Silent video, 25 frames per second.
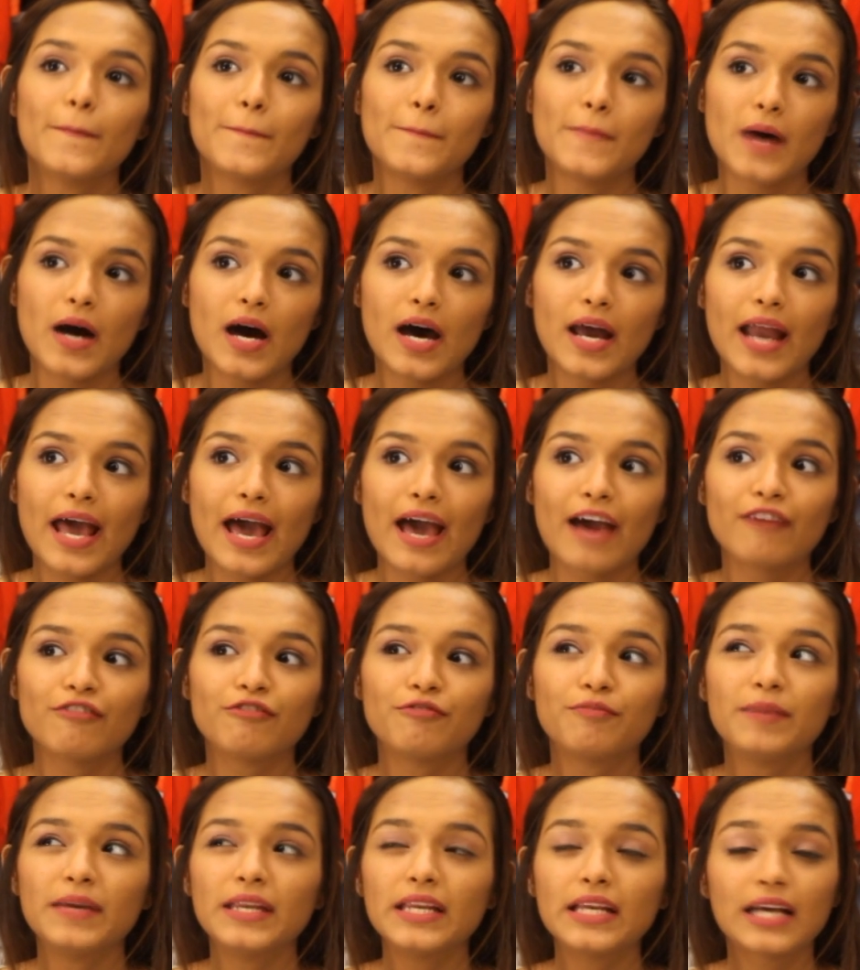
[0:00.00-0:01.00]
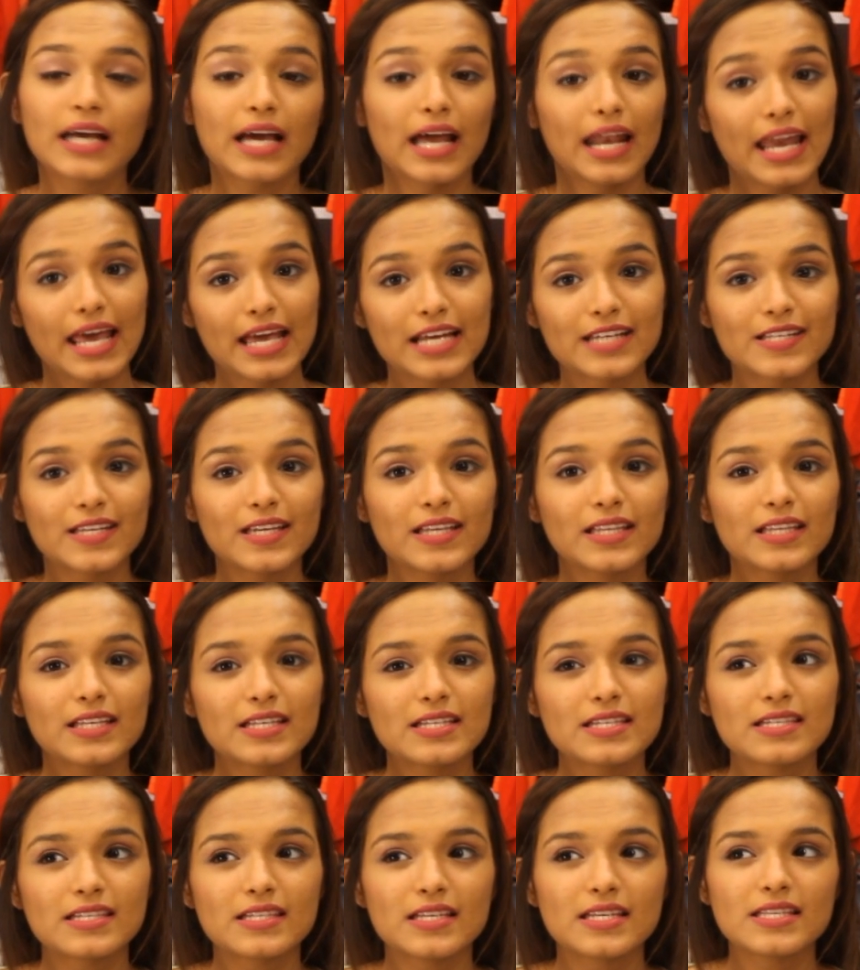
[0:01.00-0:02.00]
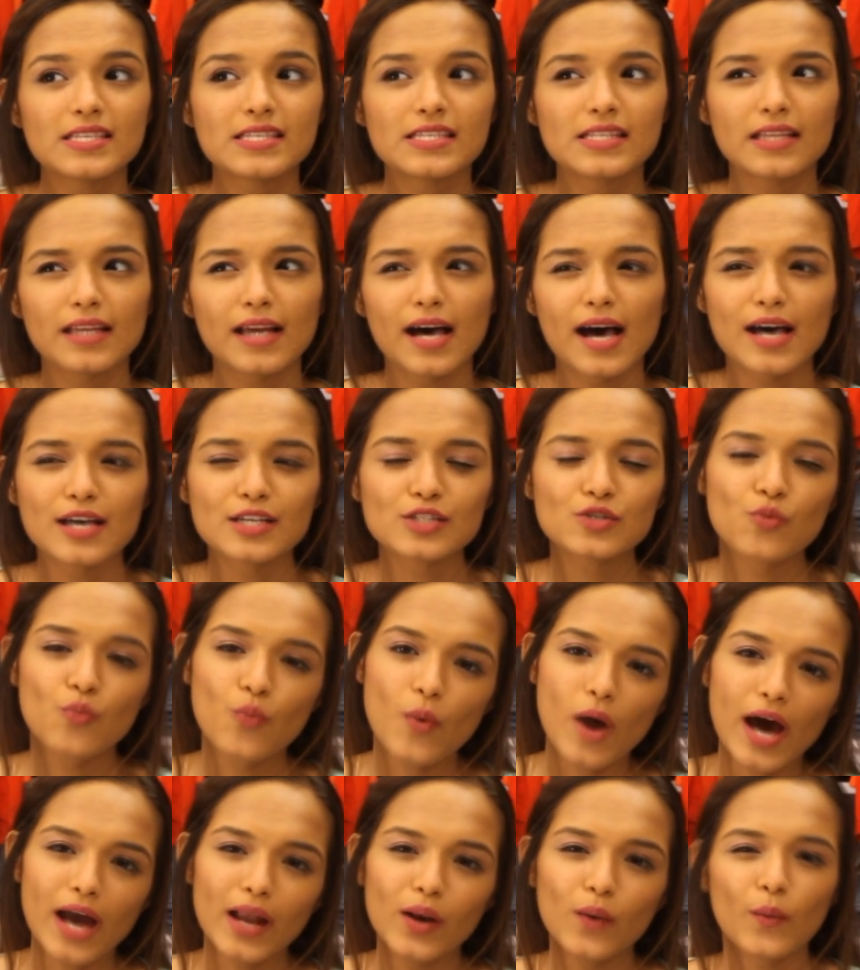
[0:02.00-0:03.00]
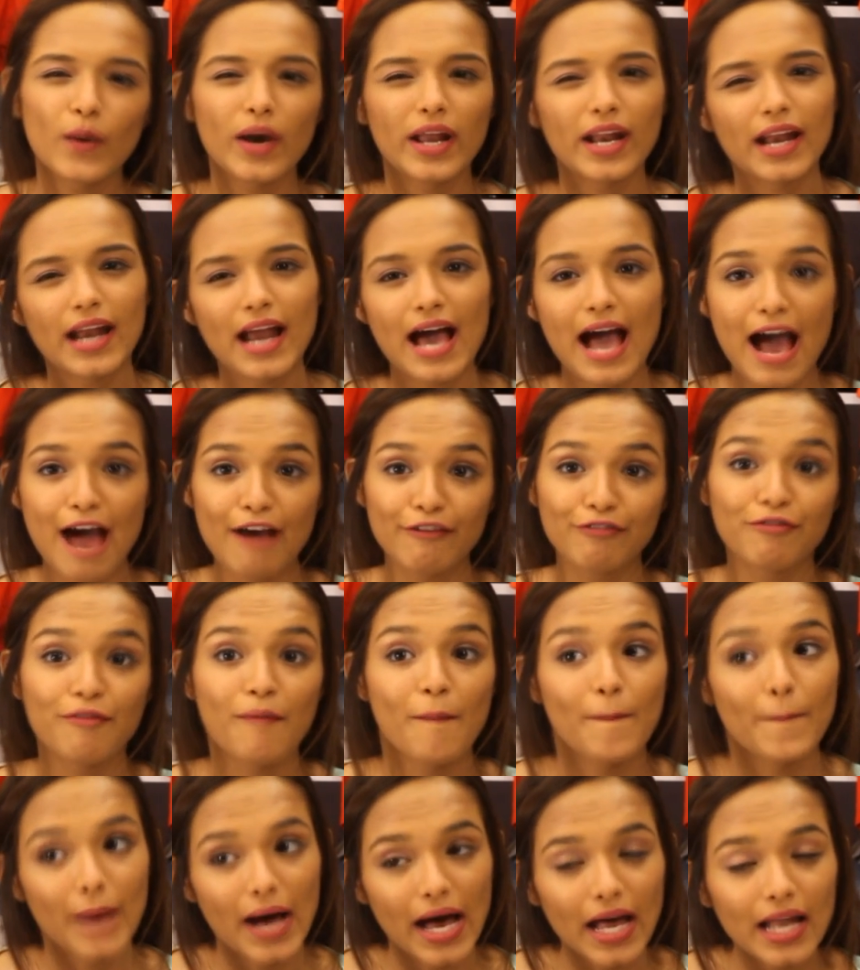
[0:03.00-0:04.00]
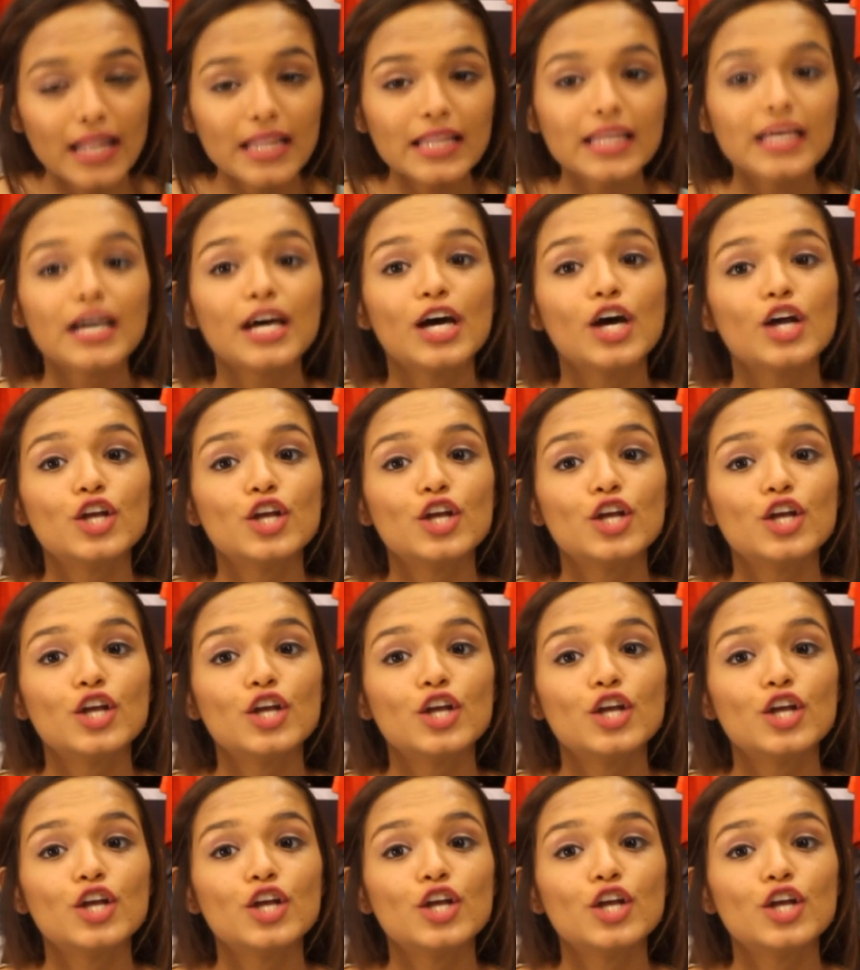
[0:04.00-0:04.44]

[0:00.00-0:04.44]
but I've been collecting this since last one and a half month